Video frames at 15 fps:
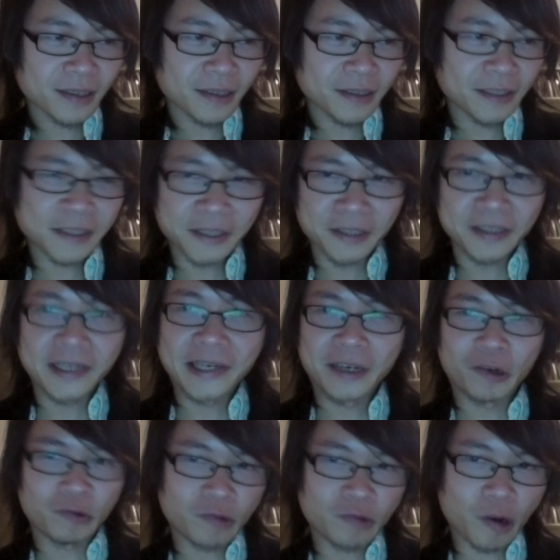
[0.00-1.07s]
taking care
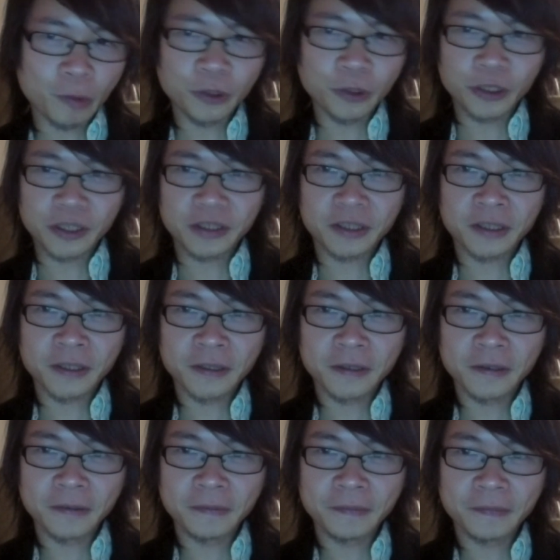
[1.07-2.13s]
of object.
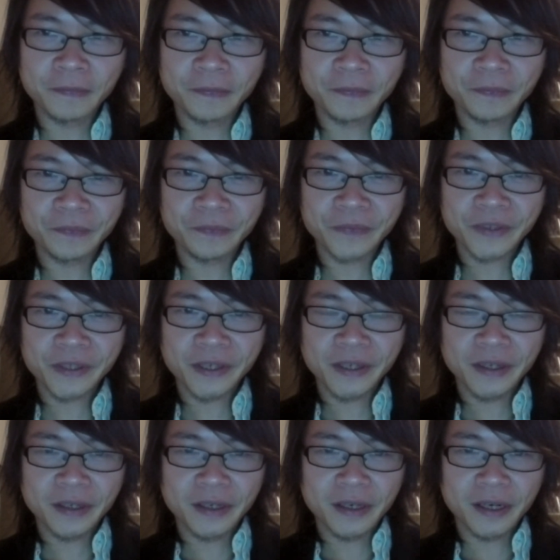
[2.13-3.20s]
Mm-hmm.
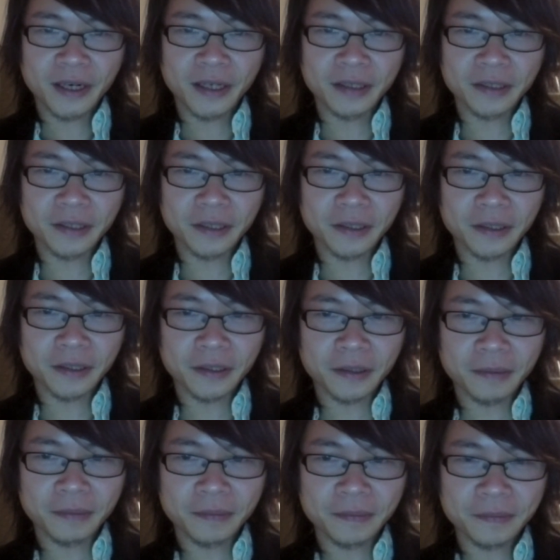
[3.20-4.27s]
And,
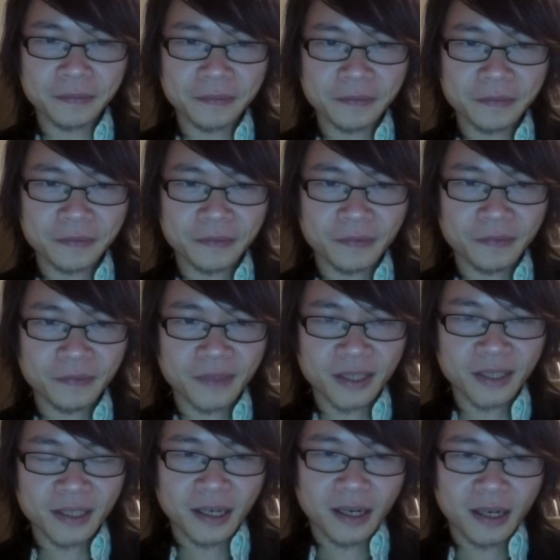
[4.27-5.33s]
um,
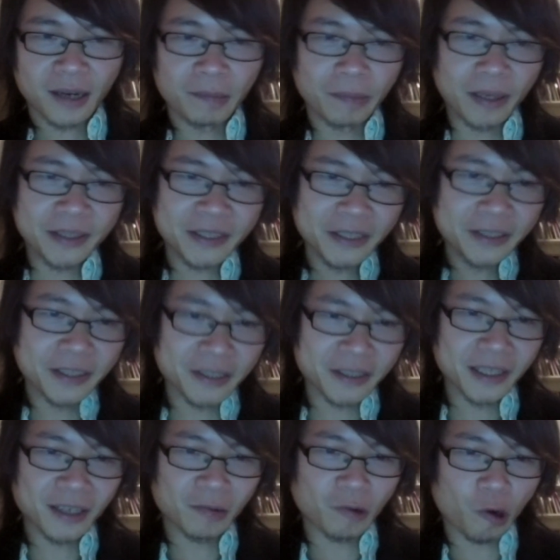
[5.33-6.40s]
and by taking
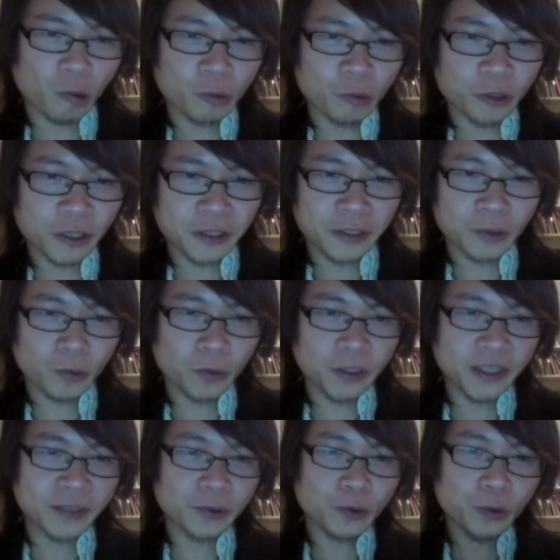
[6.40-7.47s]
care of objects, we
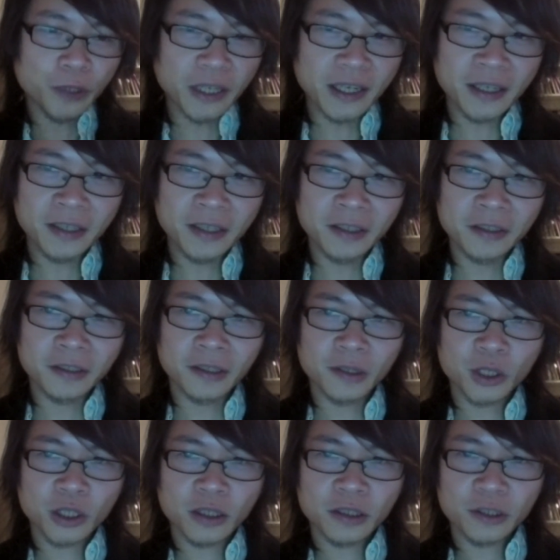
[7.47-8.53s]
can create
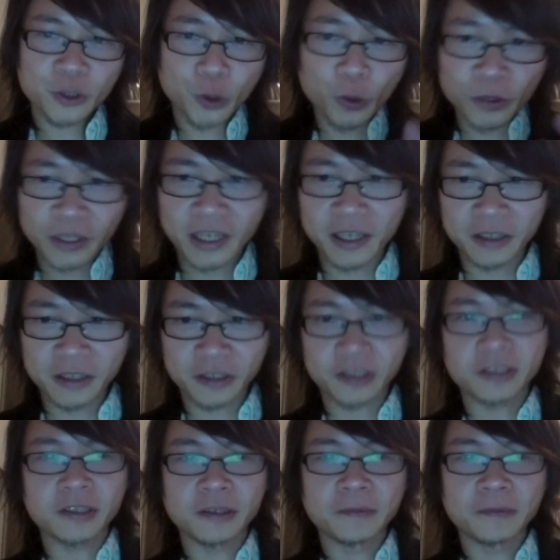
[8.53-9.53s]
context